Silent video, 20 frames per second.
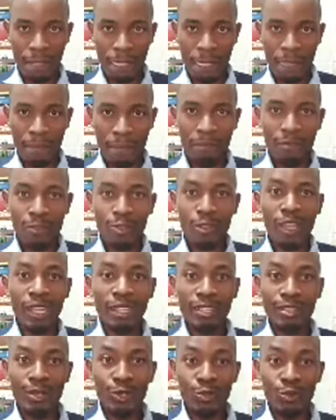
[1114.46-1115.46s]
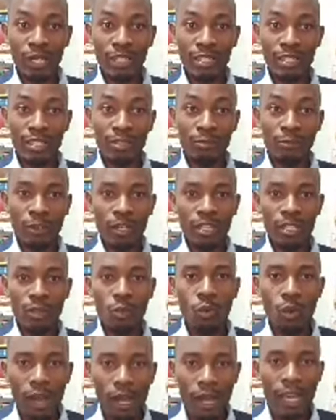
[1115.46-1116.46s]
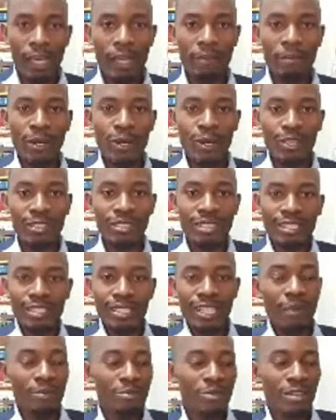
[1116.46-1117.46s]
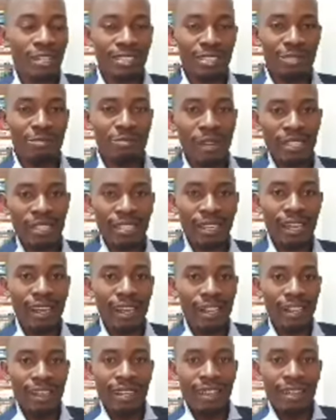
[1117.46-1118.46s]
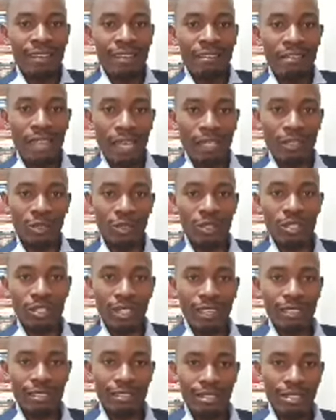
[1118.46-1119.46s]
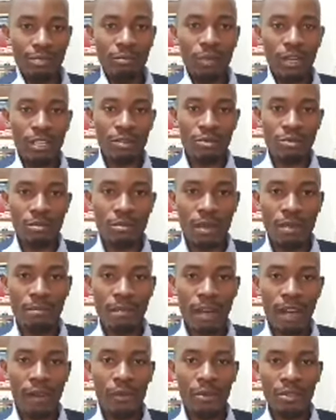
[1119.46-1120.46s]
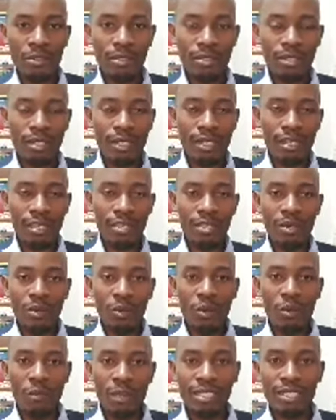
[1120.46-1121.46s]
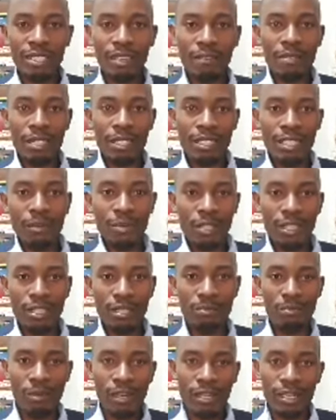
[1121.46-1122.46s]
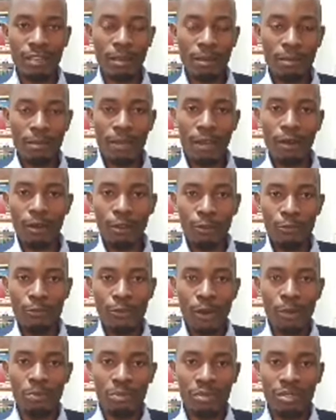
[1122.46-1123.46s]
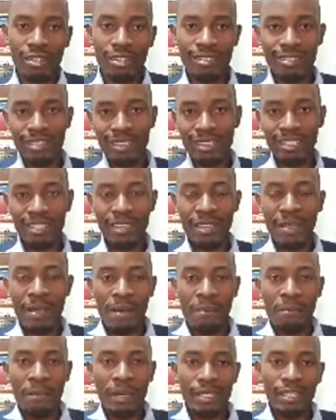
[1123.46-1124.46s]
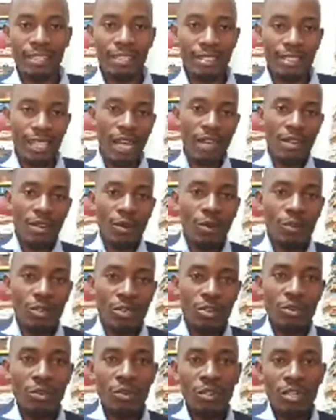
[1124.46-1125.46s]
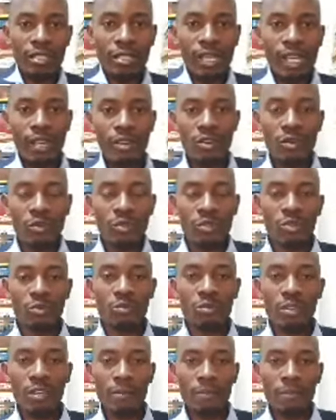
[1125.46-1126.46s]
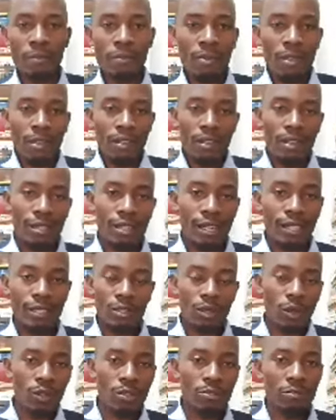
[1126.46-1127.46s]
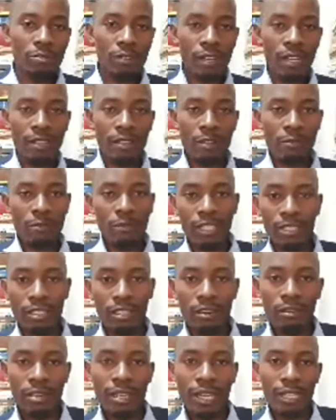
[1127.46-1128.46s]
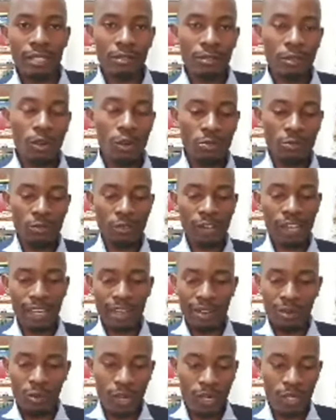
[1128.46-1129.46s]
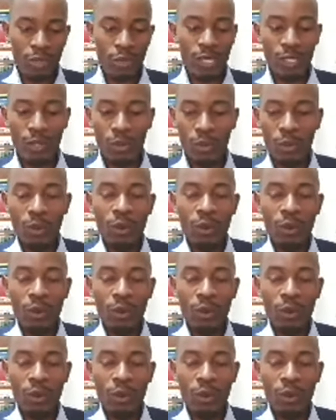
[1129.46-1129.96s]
So that contract is void. Why? Because the subject matter does not exist. But remember, we said we must have the subject matter, the offer present. But it is unknown to you, it is unknown to me. It has caught fire. The factory has caught fire. What do?